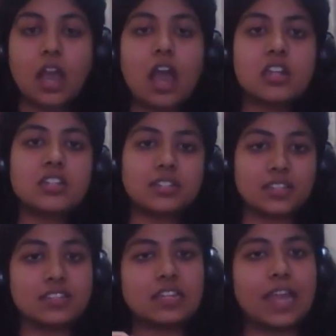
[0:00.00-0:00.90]
Art
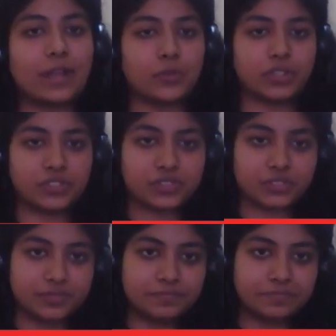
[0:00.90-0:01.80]
is a
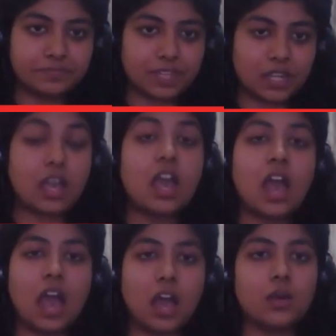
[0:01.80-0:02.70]
language.
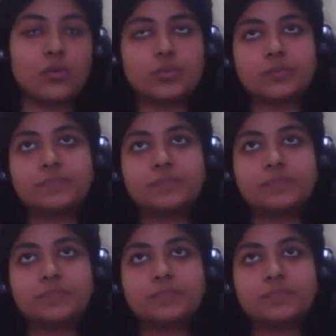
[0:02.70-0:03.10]
How?